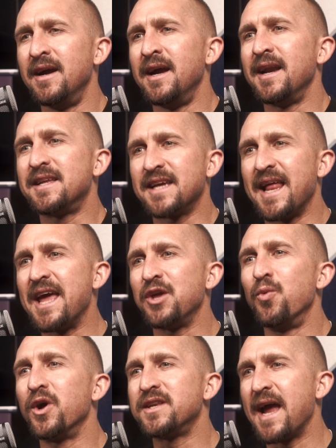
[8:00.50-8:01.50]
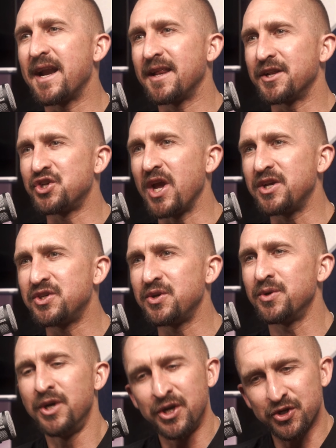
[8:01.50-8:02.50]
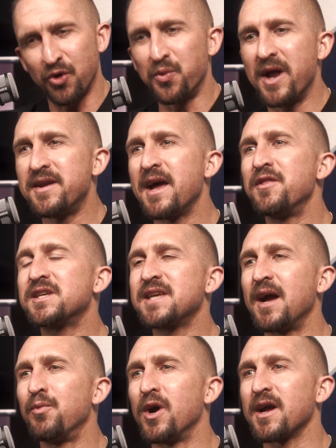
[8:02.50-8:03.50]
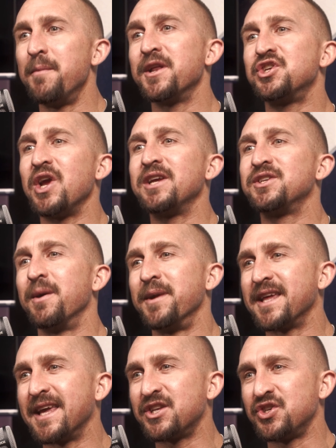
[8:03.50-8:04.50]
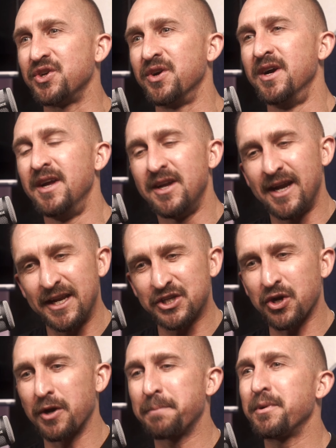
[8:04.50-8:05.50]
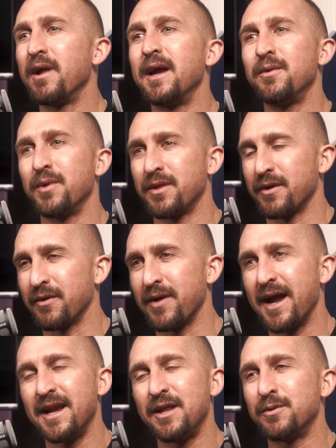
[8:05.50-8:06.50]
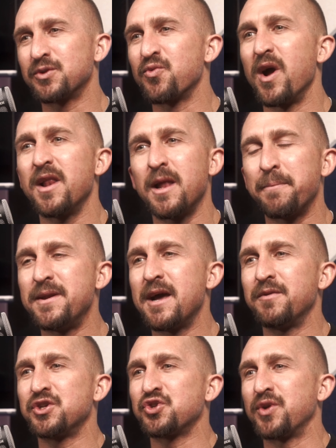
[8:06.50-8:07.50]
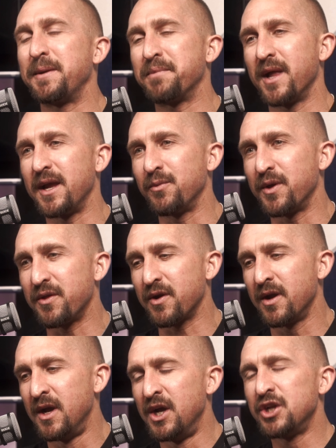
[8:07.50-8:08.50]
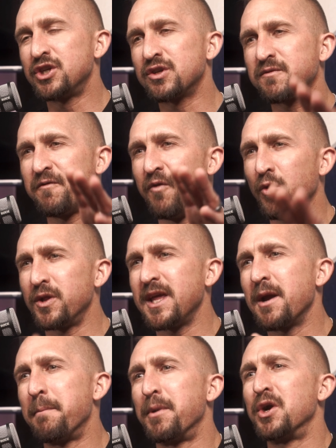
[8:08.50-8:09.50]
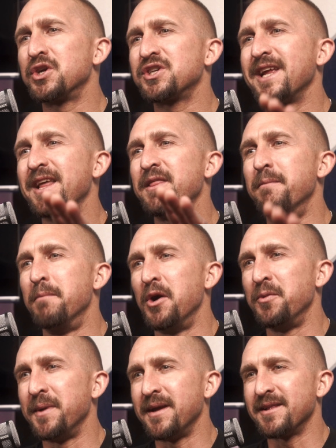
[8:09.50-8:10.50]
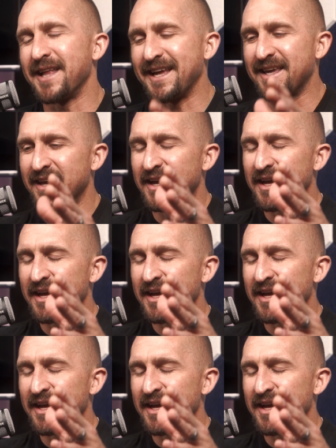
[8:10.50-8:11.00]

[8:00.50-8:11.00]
and he said, Hey, you want daddy to chase you? Go run down the sidewalk. I'm going to chase you. I'm going to get you. And he started playing with her, right? And he was running up and down the street playing with her, just fully immersed in the moment. Like